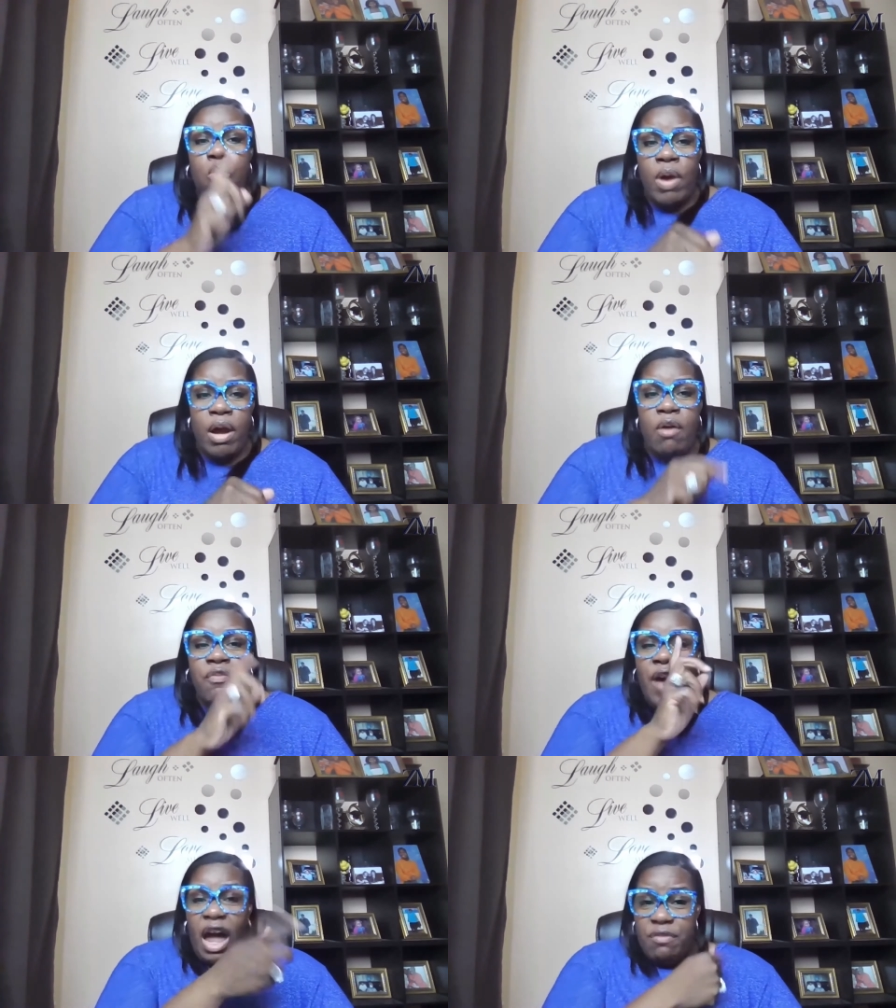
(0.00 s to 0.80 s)

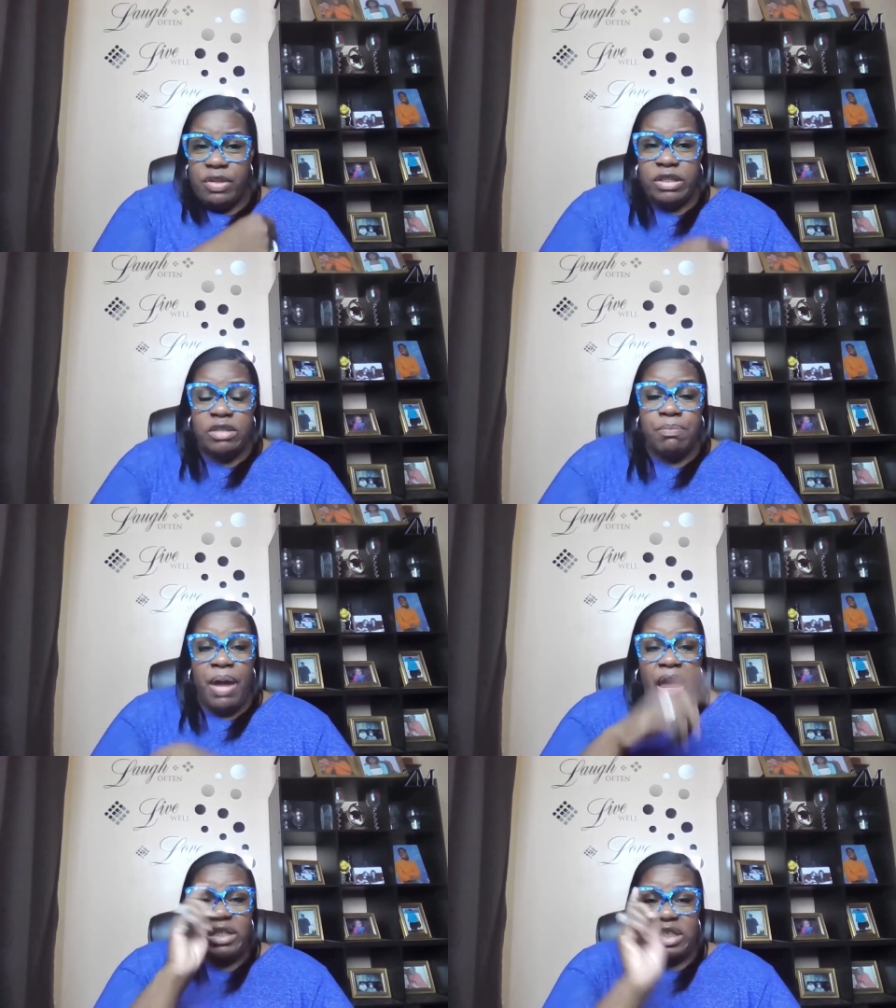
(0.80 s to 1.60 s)
Well, five years and
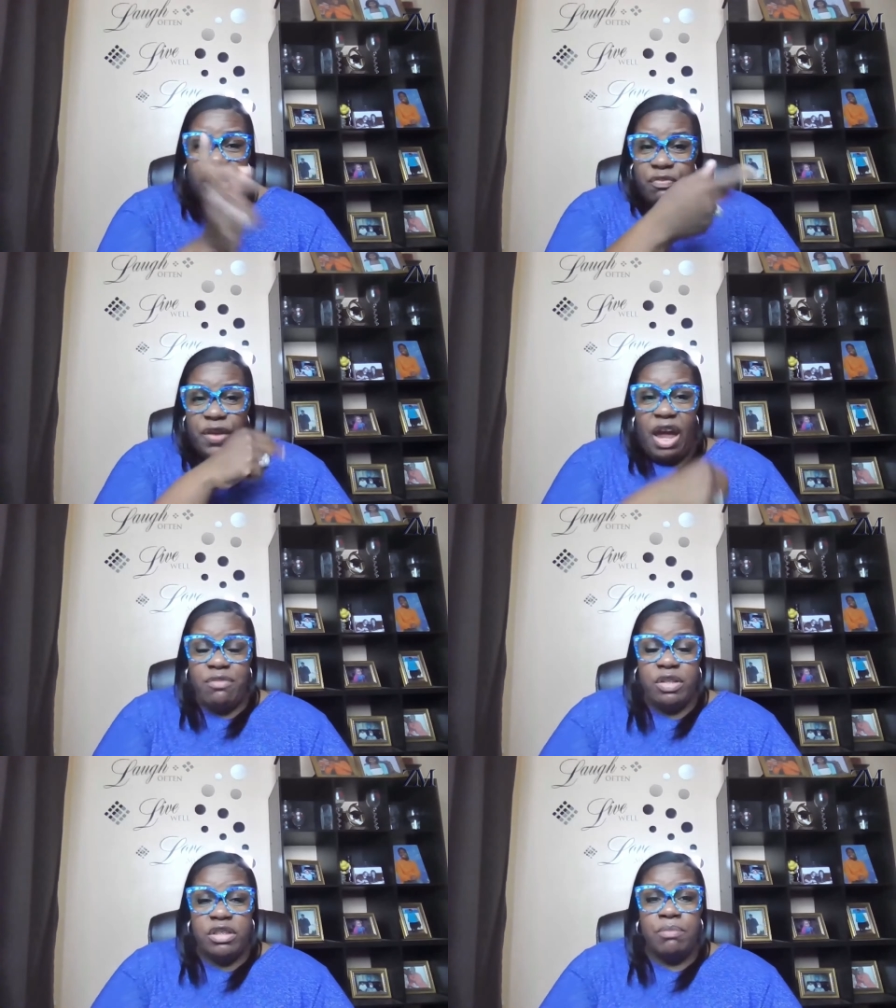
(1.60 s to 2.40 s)
passed, another
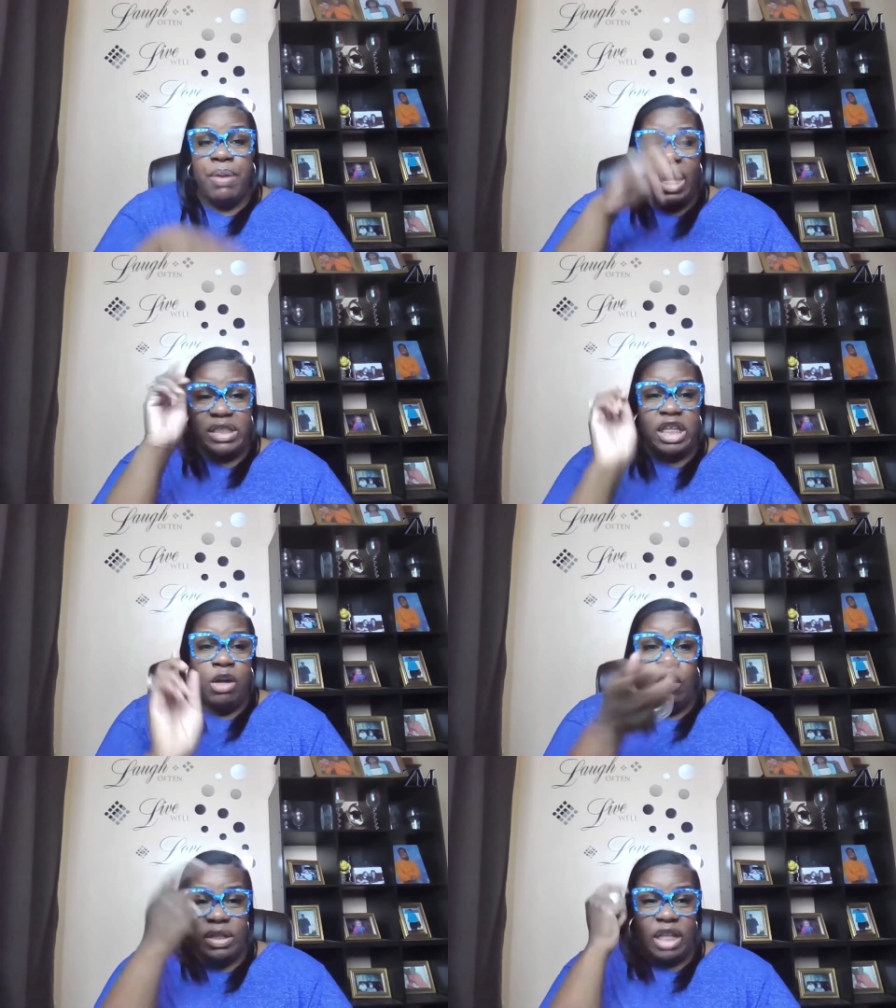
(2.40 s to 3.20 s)
five years and passed, and he
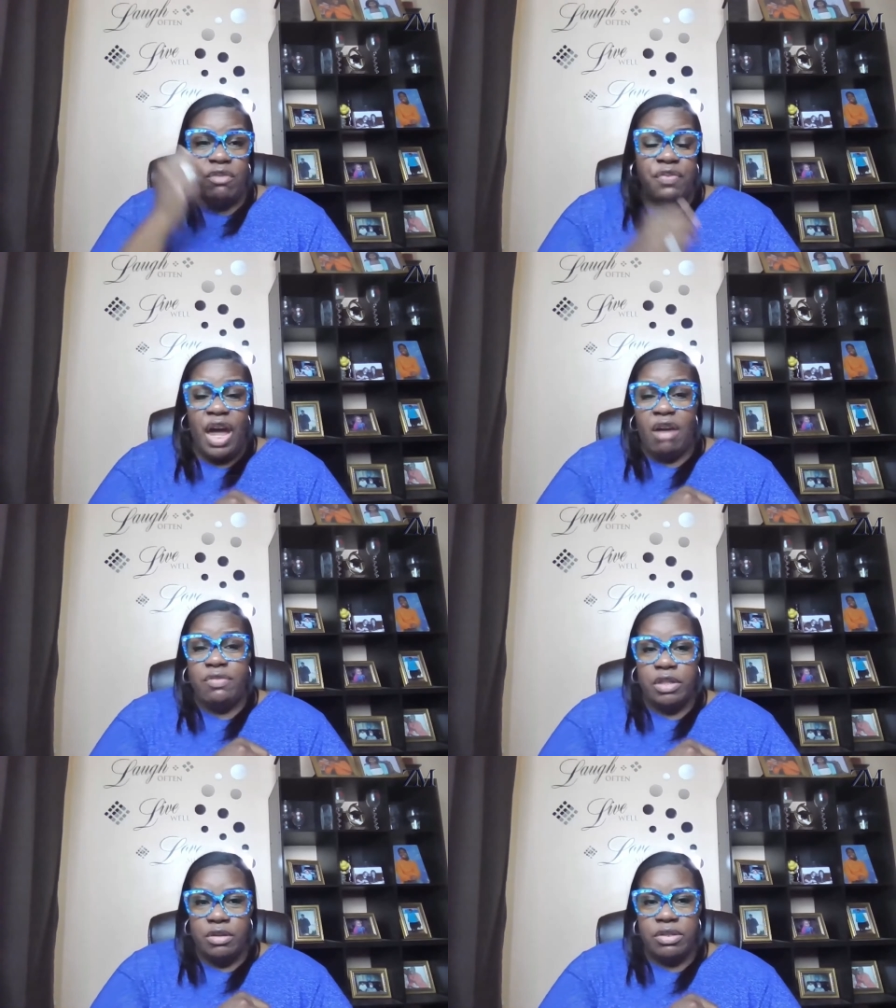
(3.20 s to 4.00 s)
go another
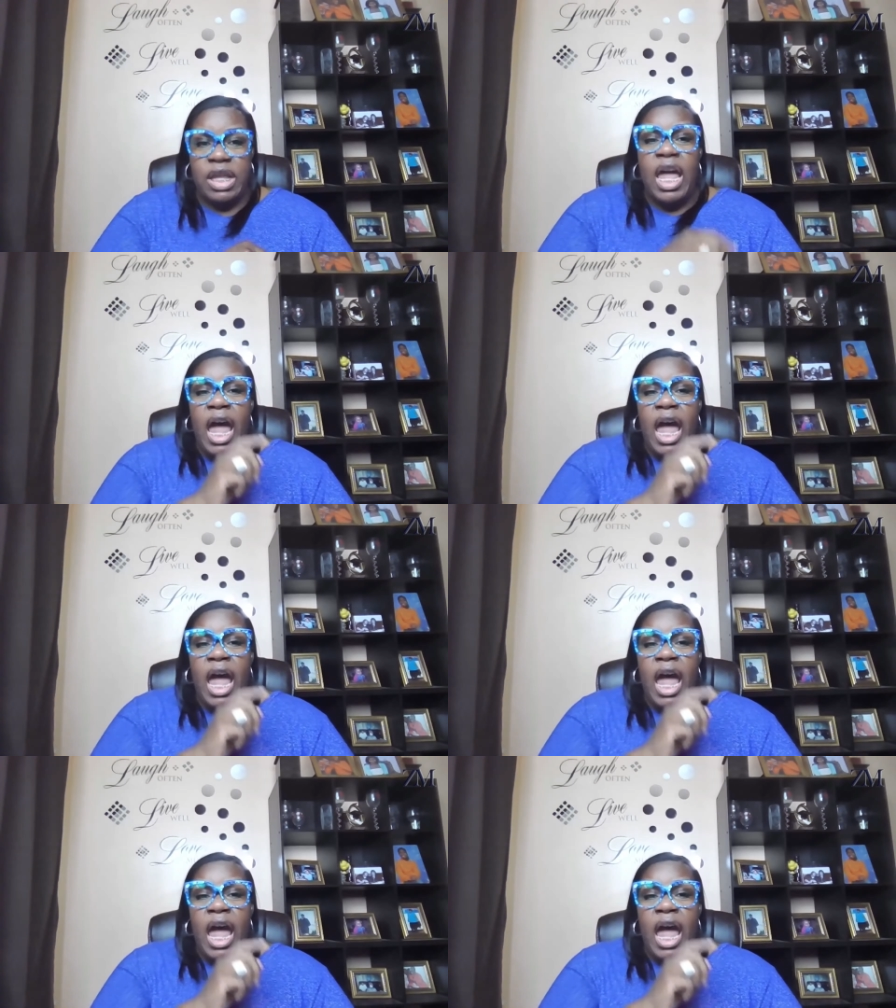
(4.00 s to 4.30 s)
five years.